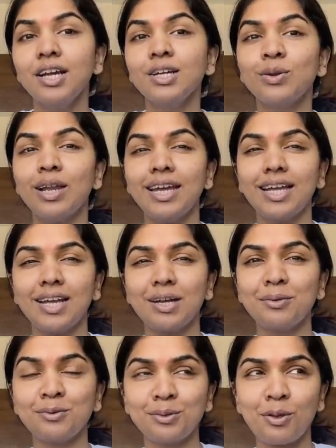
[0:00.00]
to like
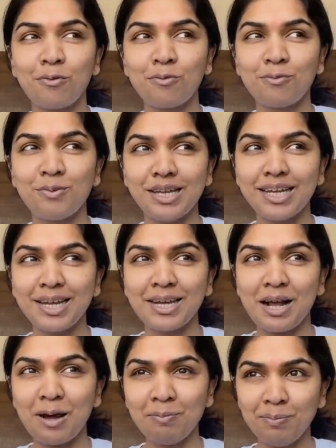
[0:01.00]
the waking
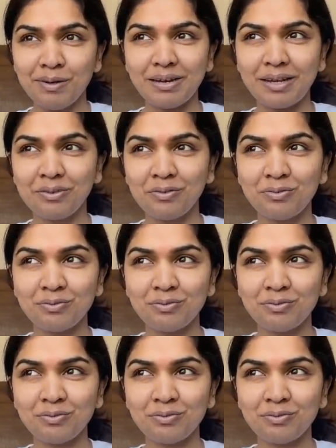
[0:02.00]
up and like